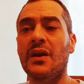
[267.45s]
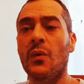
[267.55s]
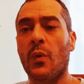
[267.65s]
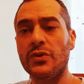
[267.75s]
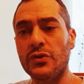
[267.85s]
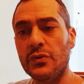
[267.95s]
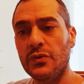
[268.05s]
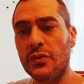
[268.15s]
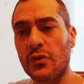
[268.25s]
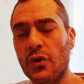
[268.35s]
what
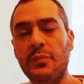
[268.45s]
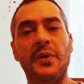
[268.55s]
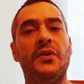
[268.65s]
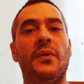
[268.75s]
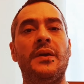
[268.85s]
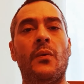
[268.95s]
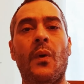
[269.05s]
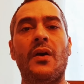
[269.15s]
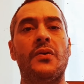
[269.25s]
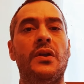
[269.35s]
you could be doing
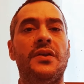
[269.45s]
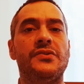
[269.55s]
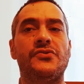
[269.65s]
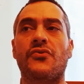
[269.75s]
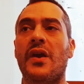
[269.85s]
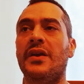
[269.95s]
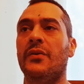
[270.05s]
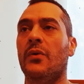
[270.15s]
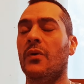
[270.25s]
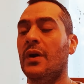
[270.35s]
while you're learning to trade,
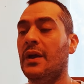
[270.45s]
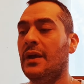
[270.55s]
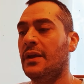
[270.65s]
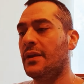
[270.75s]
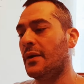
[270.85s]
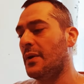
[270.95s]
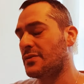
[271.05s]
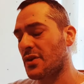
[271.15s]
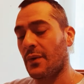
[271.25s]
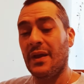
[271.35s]
or, and
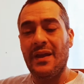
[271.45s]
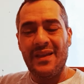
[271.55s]
so